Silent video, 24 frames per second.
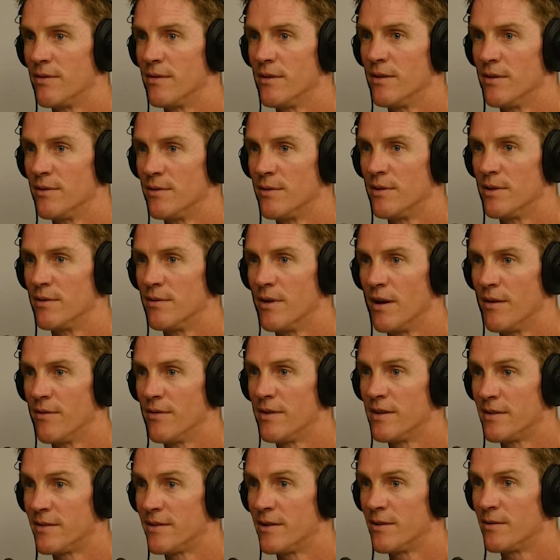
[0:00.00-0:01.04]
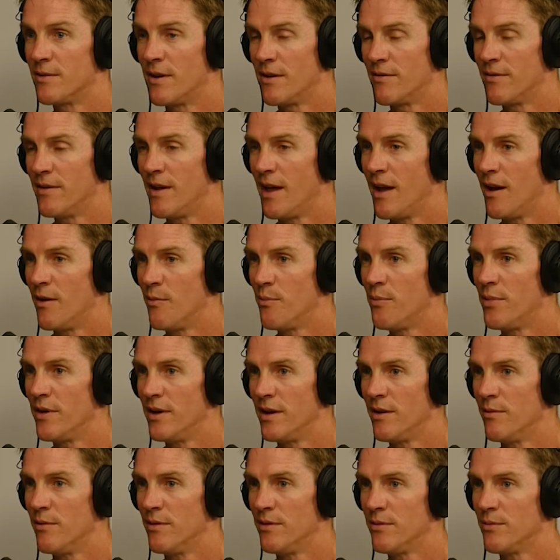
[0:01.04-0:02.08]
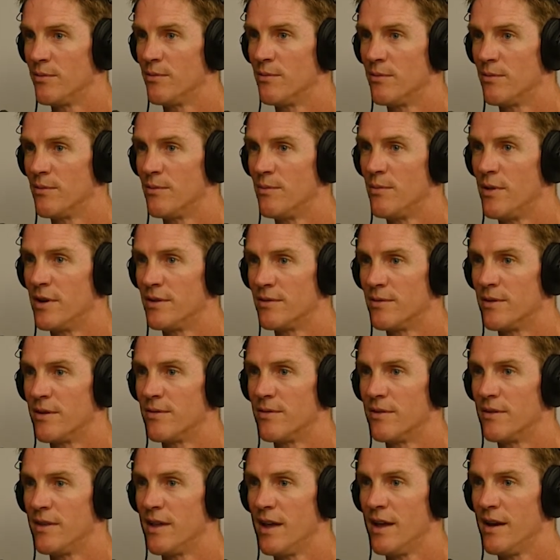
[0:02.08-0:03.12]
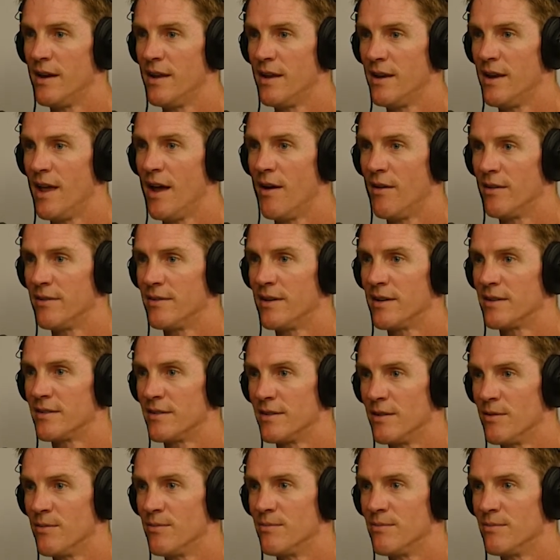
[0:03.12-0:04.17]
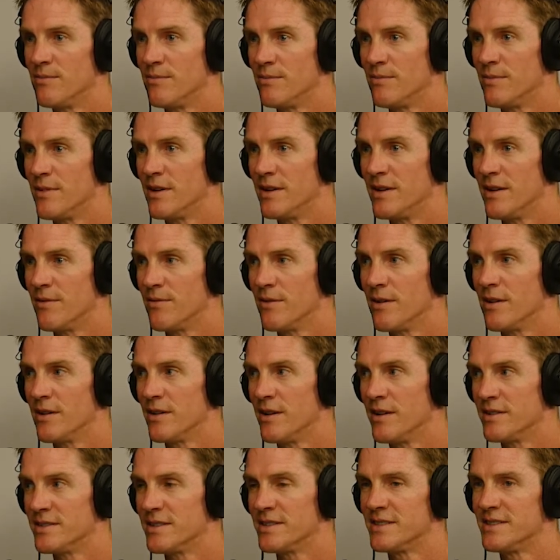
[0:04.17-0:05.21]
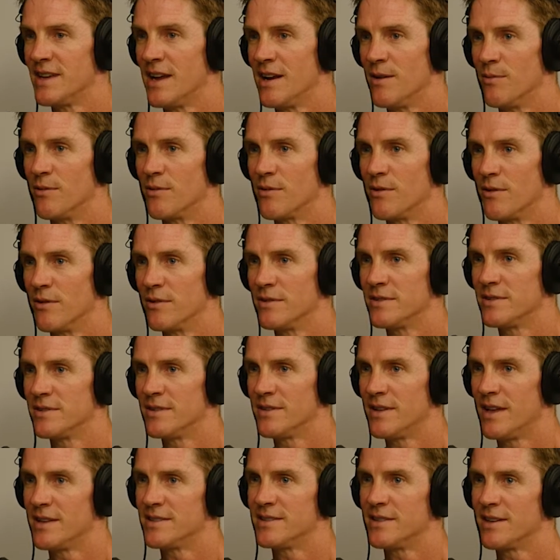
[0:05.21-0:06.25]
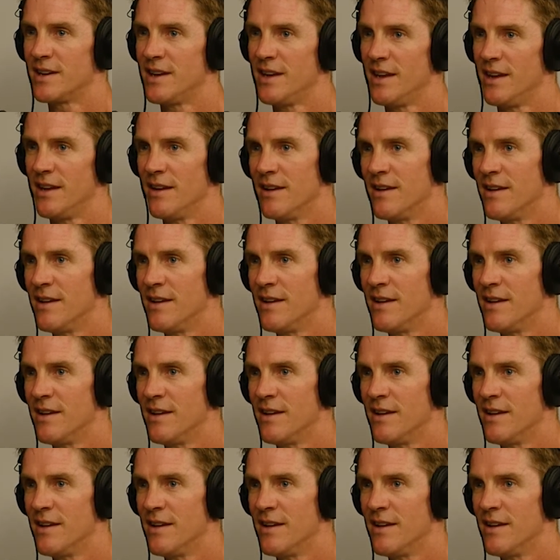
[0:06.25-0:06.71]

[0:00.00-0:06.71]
It was really rough, and it's still rough now, but it was much rougher then. And now it's actually a sustainable course. That's the key.